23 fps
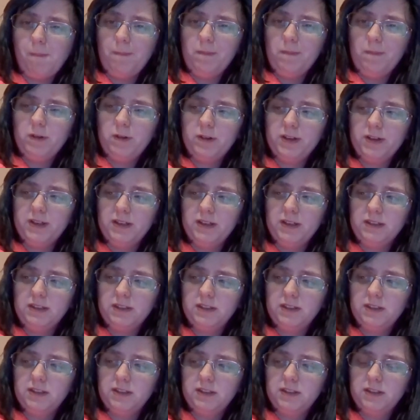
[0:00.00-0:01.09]
What
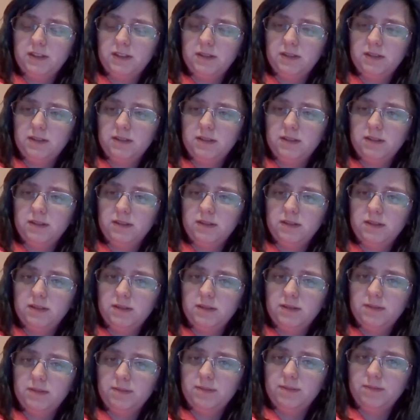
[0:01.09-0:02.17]
else?
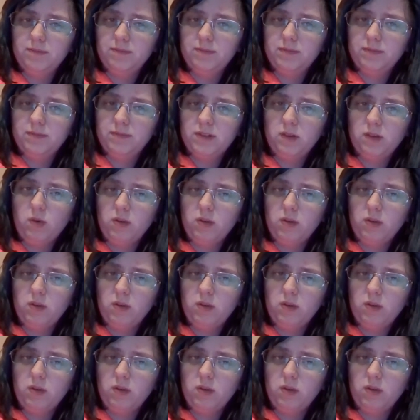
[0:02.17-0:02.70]
There